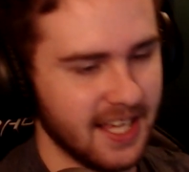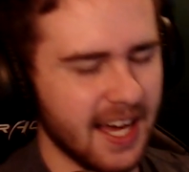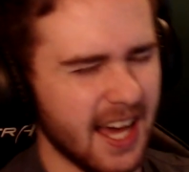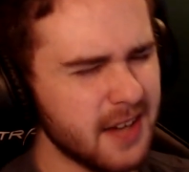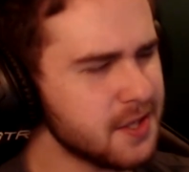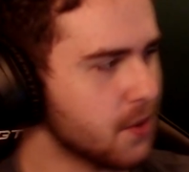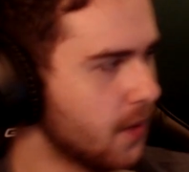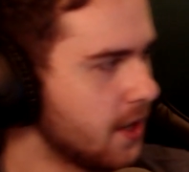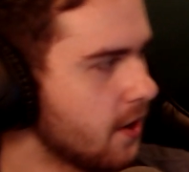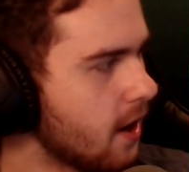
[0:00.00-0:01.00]
I also
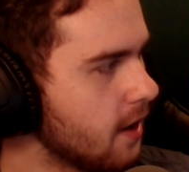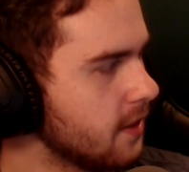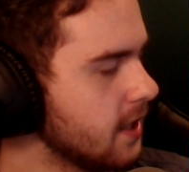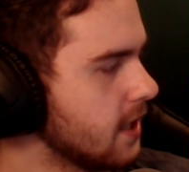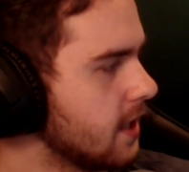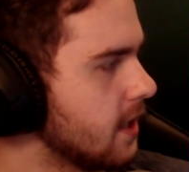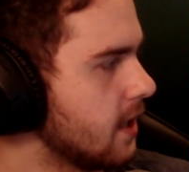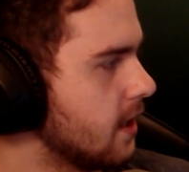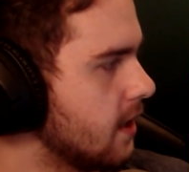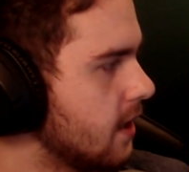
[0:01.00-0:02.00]
wonder, are the,
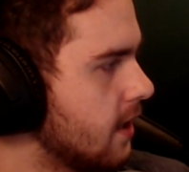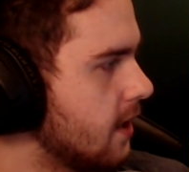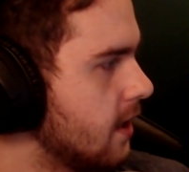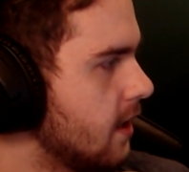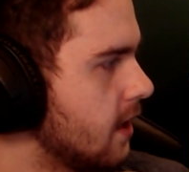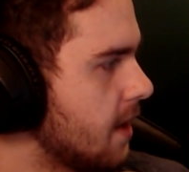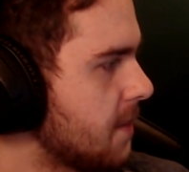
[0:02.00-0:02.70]
I'm